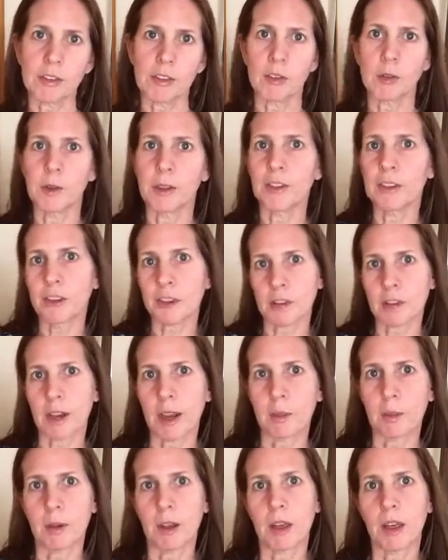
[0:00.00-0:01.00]
you do
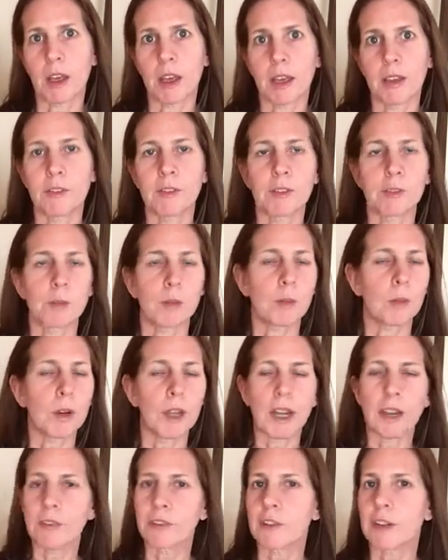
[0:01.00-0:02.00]
Instagram Lives,
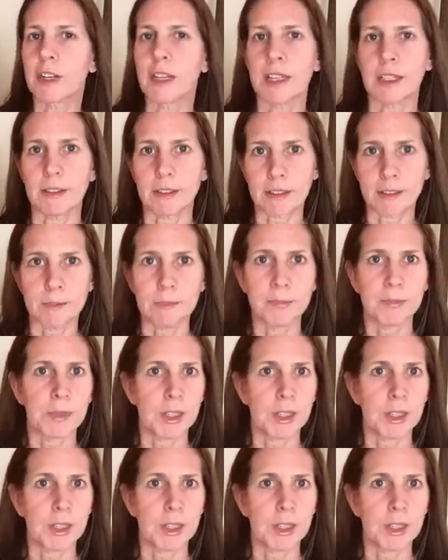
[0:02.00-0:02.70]
whatever it is,